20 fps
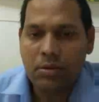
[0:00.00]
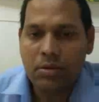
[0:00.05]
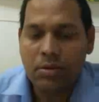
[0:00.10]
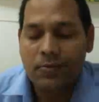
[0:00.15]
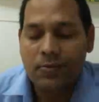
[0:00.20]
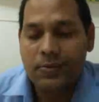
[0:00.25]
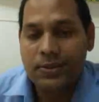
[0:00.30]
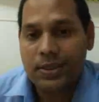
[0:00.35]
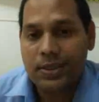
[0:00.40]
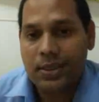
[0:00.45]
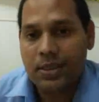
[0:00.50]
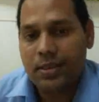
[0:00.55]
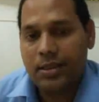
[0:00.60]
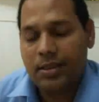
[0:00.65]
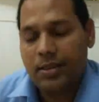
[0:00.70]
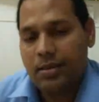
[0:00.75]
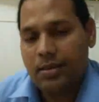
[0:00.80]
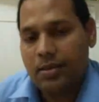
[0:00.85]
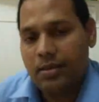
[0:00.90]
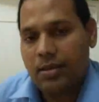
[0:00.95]
Namaskar,
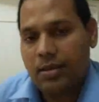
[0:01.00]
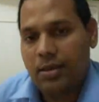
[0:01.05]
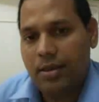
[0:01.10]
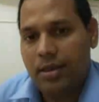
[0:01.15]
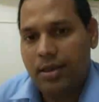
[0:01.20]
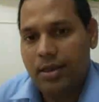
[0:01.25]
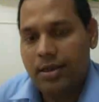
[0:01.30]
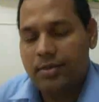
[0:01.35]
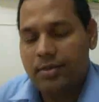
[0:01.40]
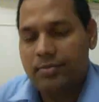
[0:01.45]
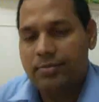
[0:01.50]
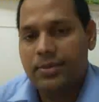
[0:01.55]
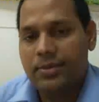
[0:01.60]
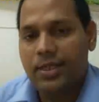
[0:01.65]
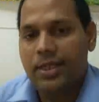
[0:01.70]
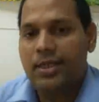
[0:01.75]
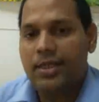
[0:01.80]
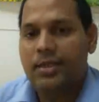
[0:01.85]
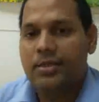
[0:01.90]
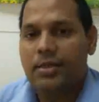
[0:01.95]
I am
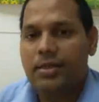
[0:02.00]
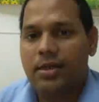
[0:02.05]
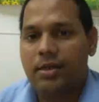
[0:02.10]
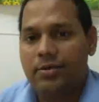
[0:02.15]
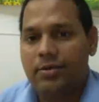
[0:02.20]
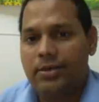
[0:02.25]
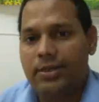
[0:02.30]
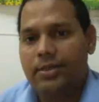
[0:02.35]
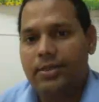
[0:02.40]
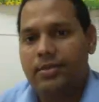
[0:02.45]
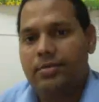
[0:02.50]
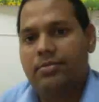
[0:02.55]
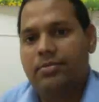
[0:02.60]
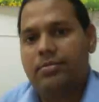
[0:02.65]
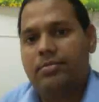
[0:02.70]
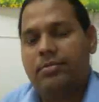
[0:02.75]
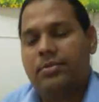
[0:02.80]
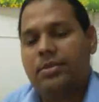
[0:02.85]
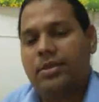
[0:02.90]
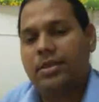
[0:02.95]
Dan Gowde,
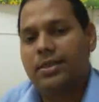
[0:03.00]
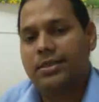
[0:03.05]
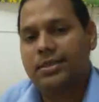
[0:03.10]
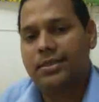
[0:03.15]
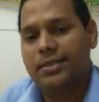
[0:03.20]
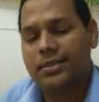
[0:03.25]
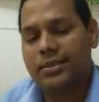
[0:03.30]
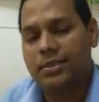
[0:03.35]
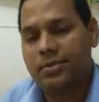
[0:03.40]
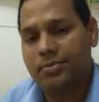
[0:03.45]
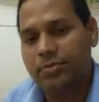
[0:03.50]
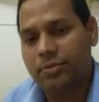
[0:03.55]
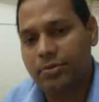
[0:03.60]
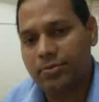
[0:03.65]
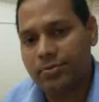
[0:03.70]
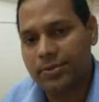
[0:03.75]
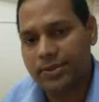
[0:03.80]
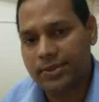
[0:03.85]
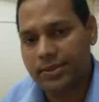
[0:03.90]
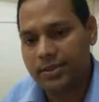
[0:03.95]
Assistant
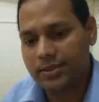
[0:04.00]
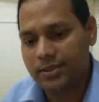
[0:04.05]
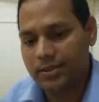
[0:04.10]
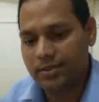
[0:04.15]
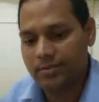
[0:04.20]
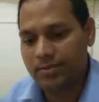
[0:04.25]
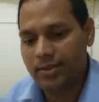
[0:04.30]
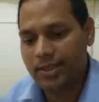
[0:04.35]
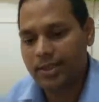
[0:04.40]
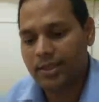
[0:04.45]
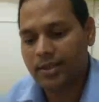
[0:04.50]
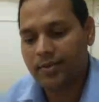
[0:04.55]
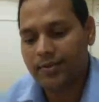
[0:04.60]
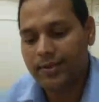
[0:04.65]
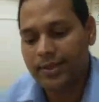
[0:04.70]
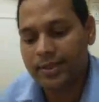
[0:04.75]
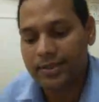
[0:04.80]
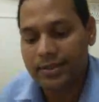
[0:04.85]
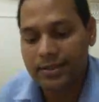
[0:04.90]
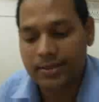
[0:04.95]
Professor in
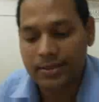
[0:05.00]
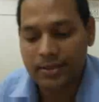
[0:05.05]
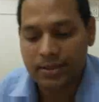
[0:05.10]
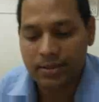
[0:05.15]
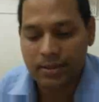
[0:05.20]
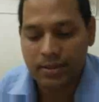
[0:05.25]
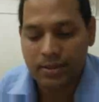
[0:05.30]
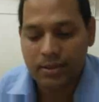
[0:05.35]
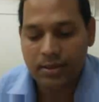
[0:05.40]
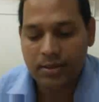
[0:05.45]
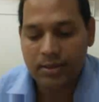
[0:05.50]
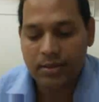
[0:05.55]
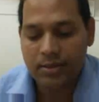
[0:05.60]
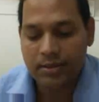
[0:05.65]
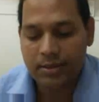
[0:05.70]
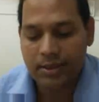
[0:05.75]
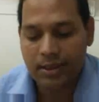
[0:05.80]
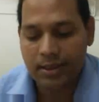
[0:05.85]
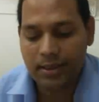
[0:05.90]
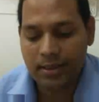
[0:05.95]
Mathematics,
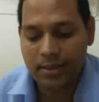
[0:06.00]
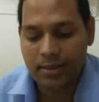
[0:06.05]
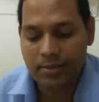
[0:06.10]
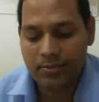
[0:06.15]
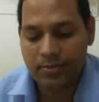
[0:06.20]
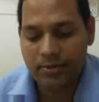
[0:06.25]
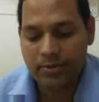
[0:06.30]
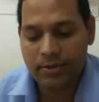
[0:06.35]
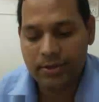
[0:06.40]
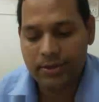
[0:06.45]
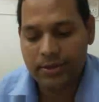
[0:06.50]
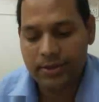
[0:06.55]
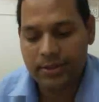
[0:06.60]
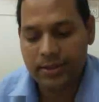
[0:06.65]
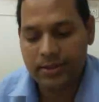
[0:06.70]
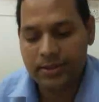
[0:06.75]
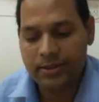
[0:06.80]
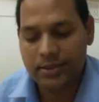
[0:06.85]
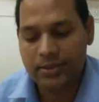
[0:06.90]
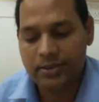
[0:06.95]
Center for
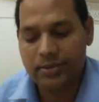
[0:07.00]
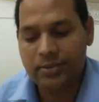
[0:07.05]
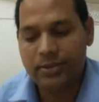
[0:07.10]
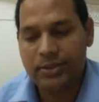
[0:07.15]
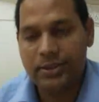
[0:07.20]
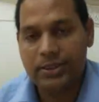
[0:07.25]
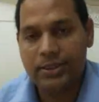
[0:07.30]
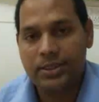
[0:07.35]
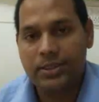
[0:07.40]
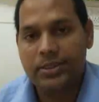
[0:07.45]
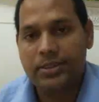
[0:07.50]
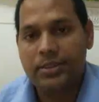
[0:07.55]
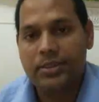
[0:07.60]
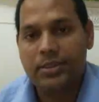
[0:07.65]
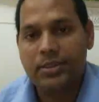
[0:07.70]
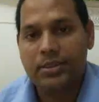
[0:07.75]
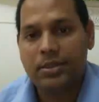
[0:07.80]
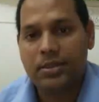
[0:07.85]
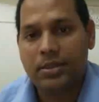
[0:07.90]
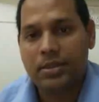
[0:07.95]
Distance Education,
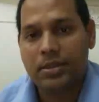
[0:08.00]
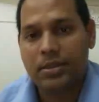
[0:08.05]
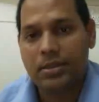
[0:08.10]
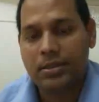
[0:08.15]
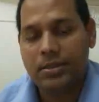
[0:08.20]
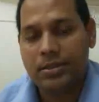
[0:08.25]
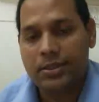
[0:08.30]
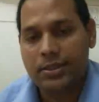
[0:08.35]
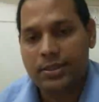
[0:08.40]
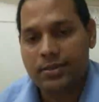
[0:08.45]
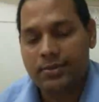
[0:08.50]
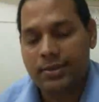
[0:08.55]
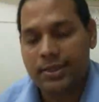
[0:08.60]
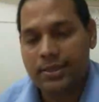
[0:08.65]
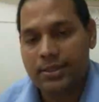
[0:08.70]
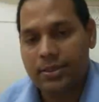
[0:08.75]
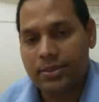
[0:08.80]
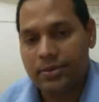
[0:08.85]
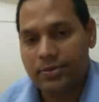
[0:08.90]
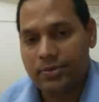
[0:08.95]

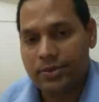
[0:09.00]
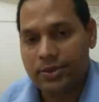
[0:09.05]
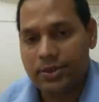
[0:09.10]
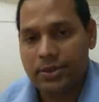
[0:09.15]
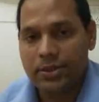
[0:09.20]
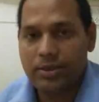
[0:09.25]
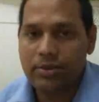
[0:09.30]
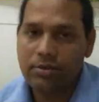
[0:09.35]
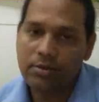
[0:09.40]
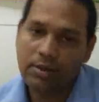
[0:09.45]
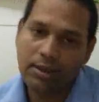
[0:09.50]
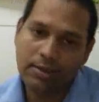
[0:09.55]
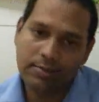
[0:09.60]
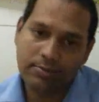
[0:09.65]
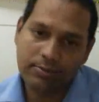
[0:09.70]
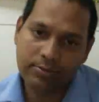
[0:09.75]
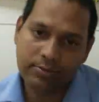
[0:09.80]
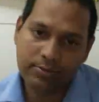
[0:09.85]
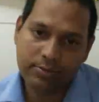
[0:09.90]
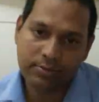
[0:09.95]
Shivaji University,
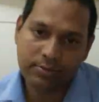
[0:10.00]
Kolhapur.